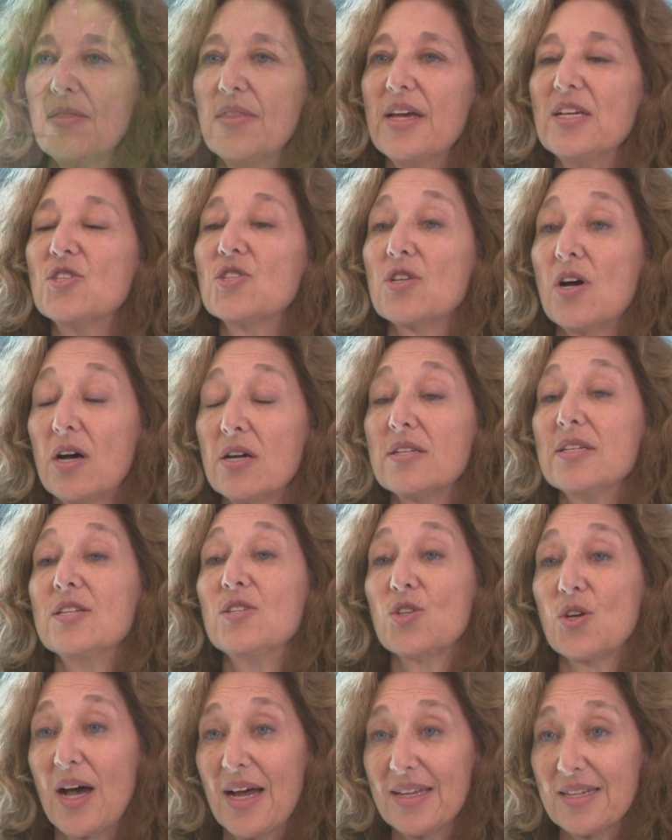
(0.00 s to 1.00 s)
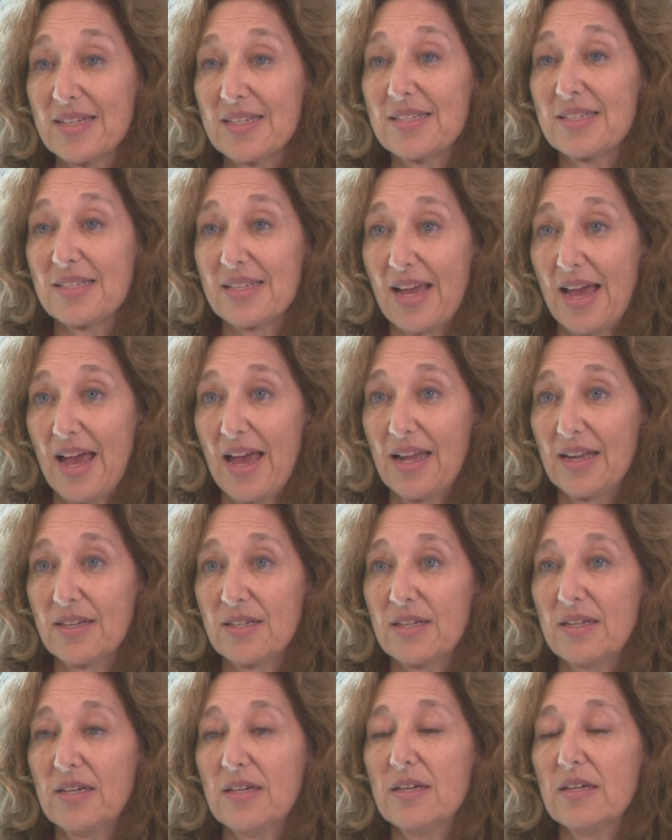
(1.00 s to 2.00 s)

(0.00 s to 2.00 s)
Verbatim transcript: They're starting to understand